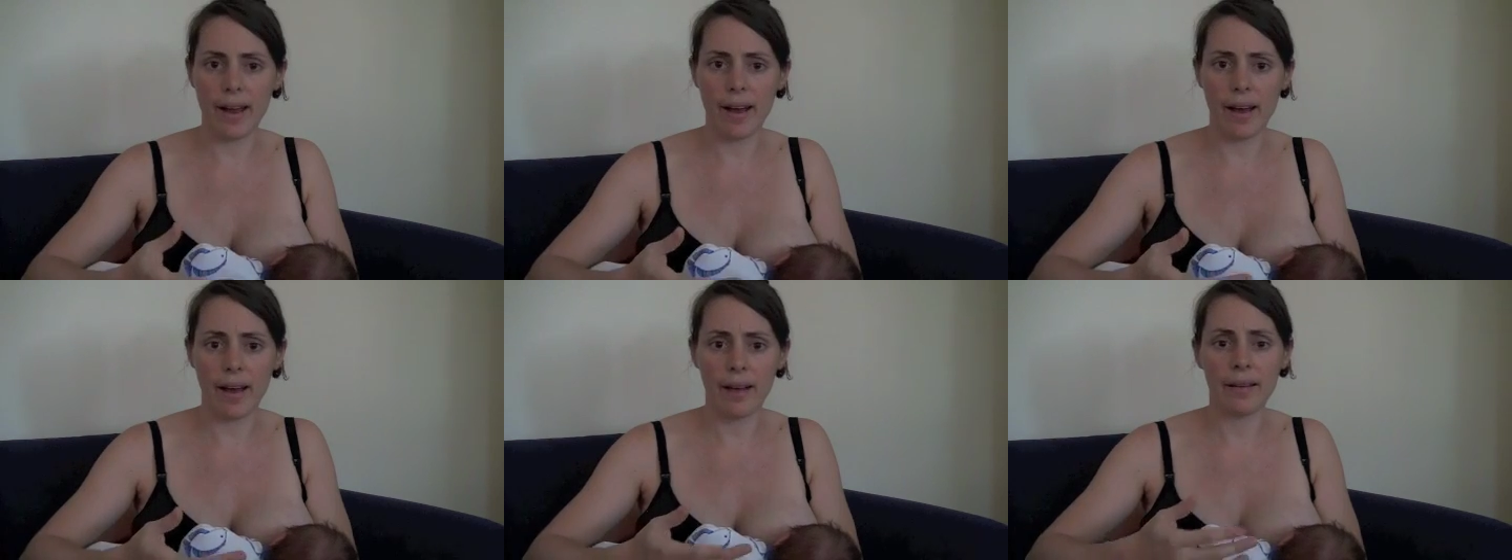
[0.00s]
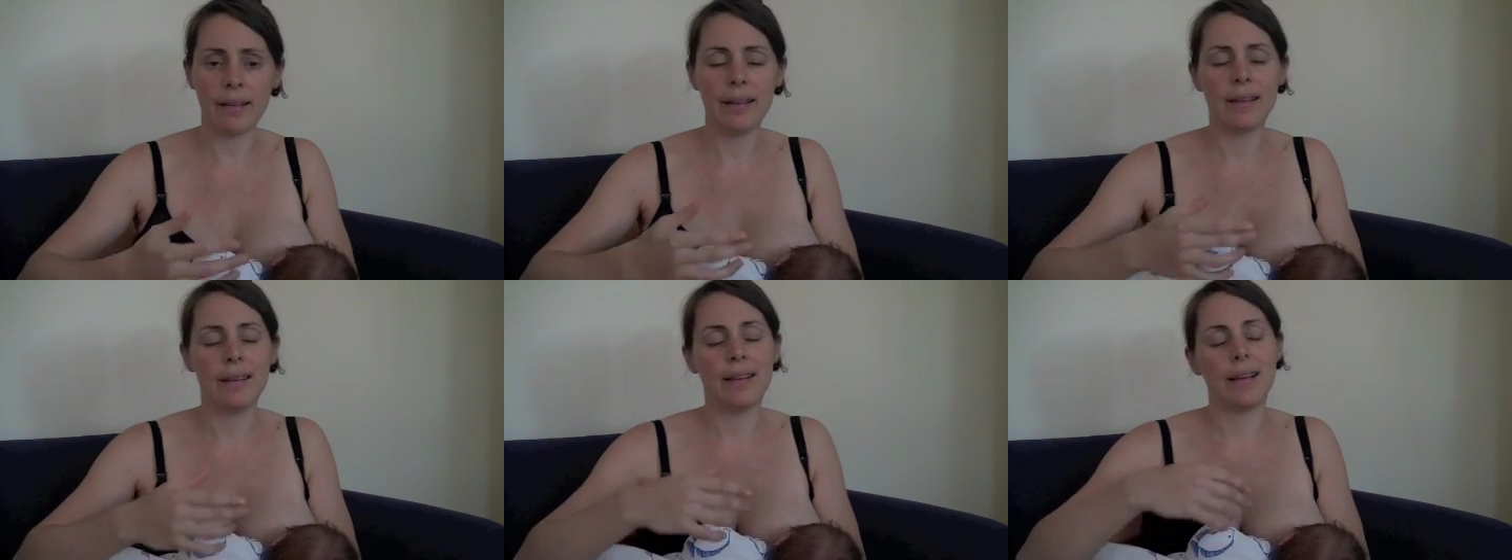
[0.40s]
are,
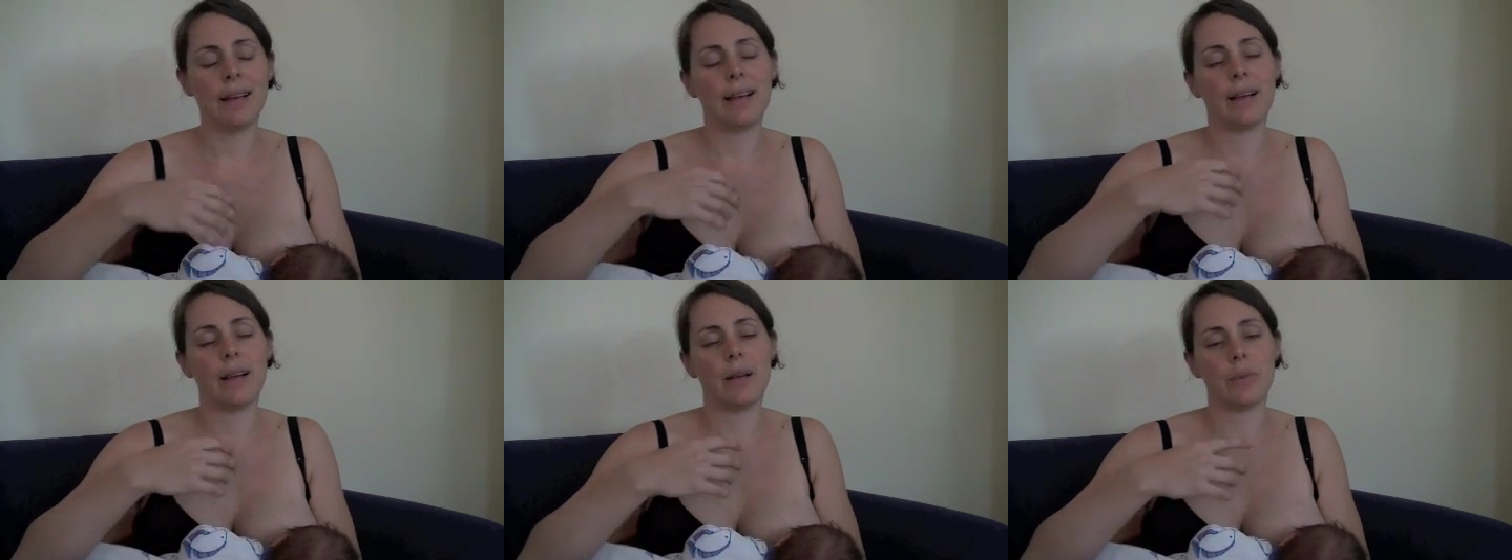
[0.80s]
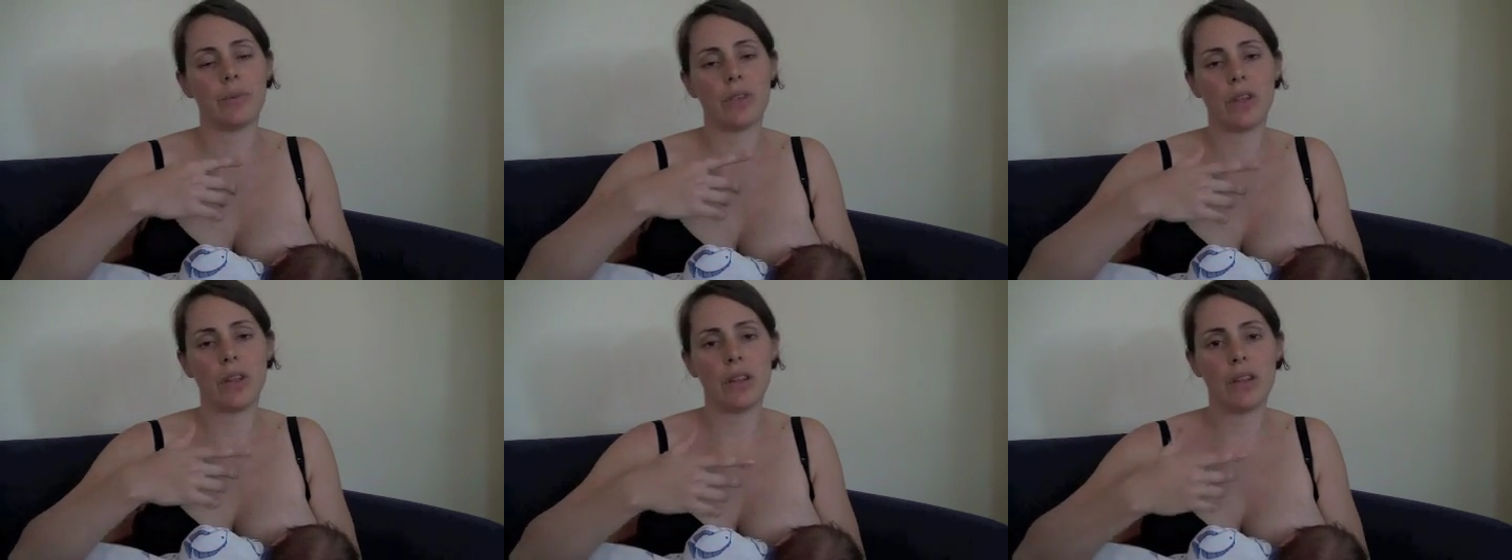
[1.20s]

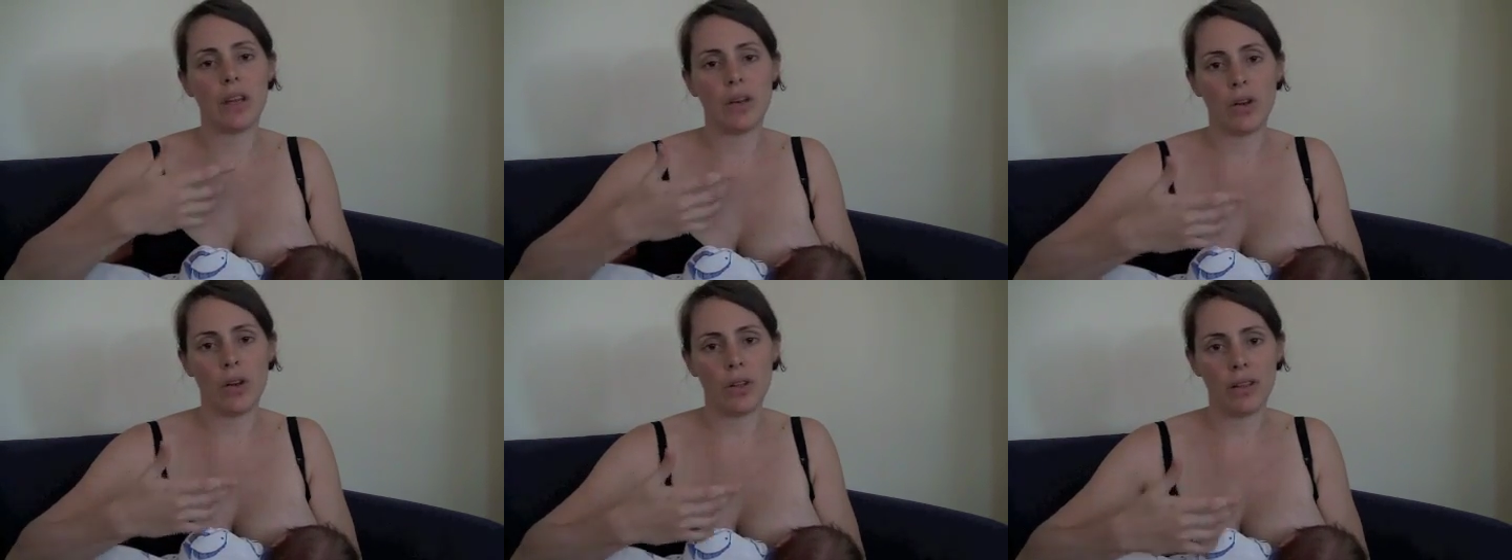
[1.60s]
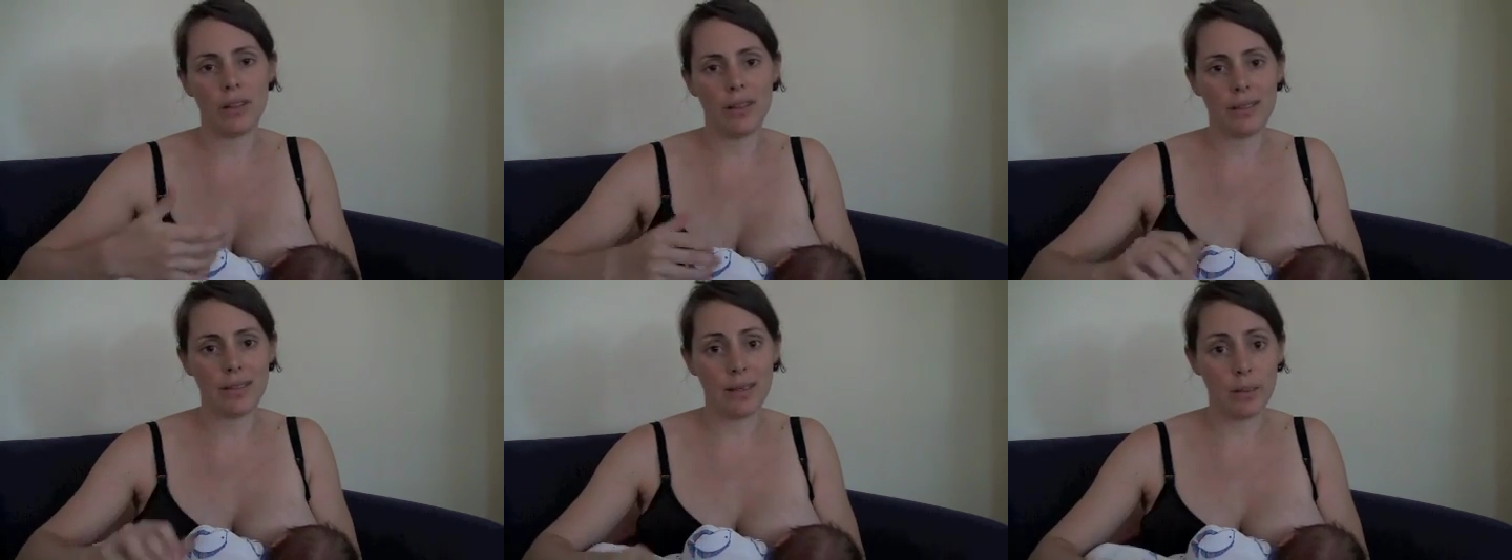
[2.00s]
so that they know that
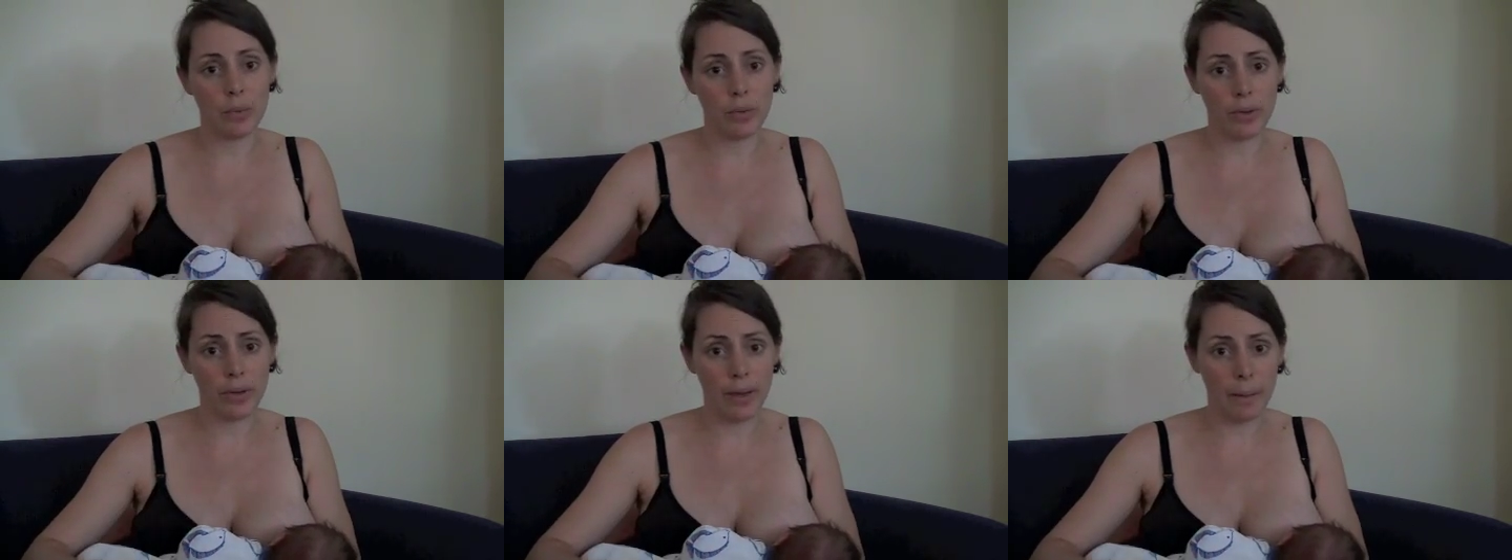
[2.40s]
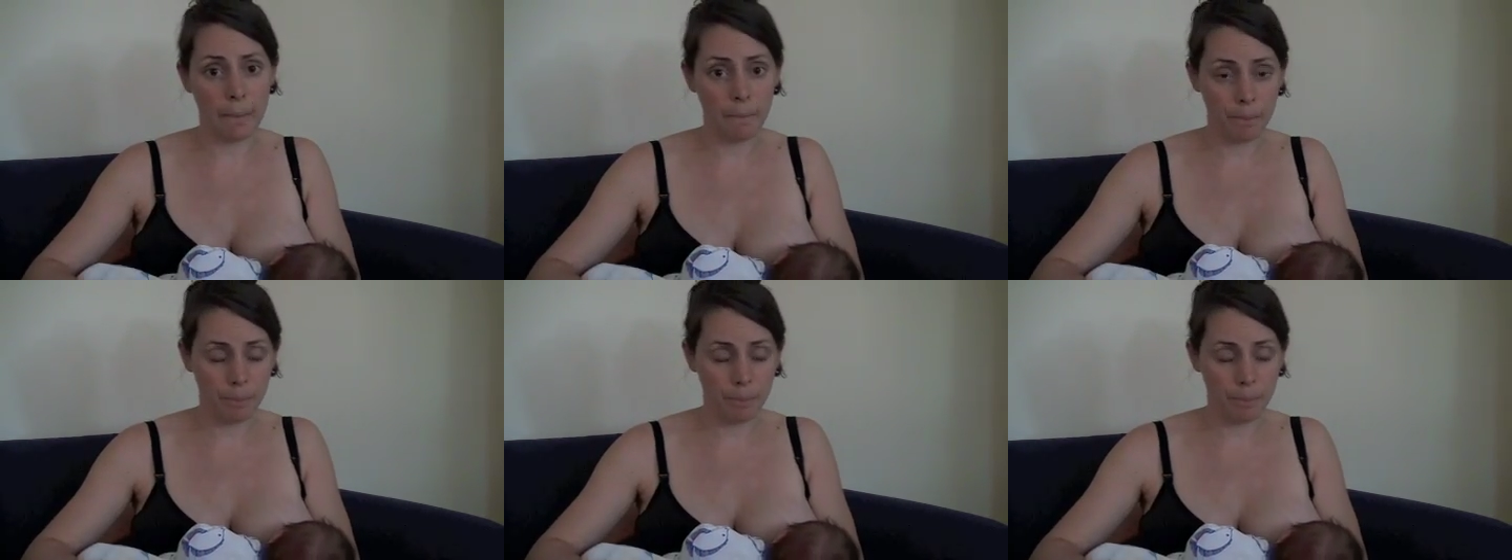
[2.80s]
there's a nipple there.